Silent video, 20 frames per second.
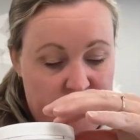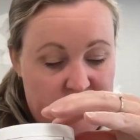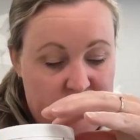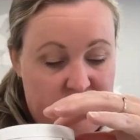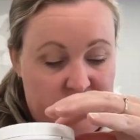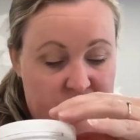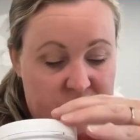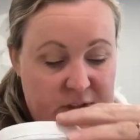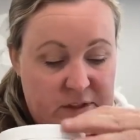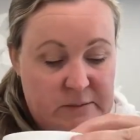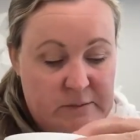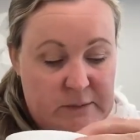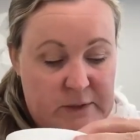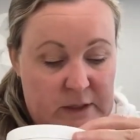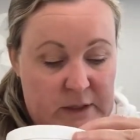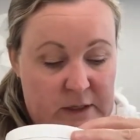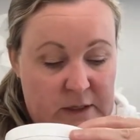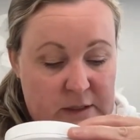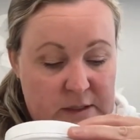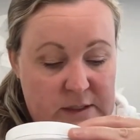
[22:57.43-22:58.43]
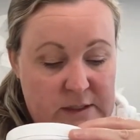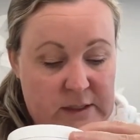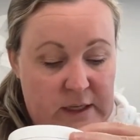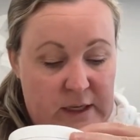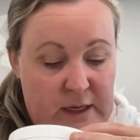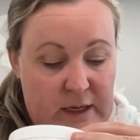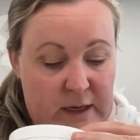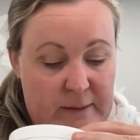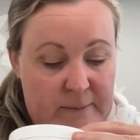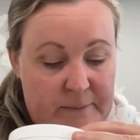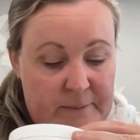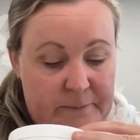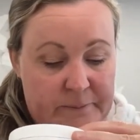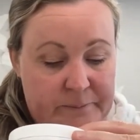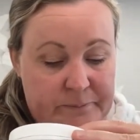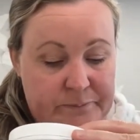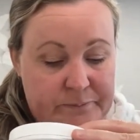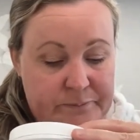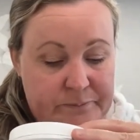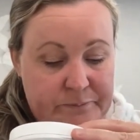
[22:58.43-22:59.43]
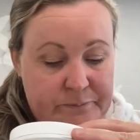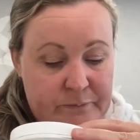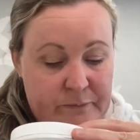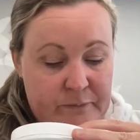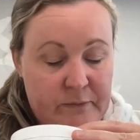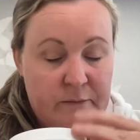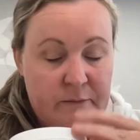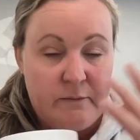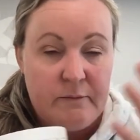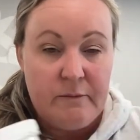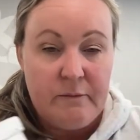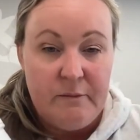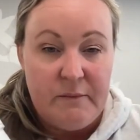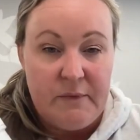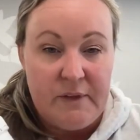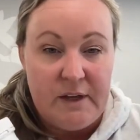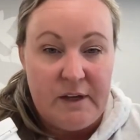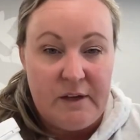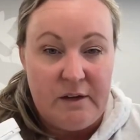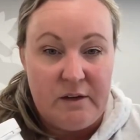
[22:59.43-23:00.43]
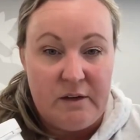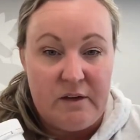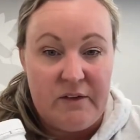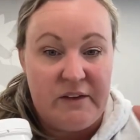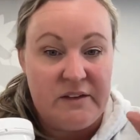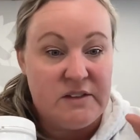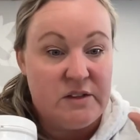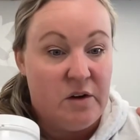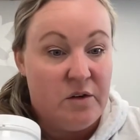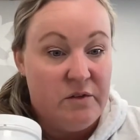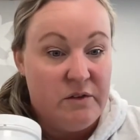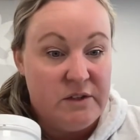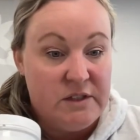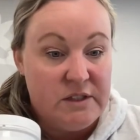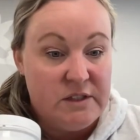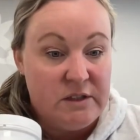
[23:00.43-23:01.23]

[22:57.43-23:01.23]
in vitamin C. But then you know things like oranges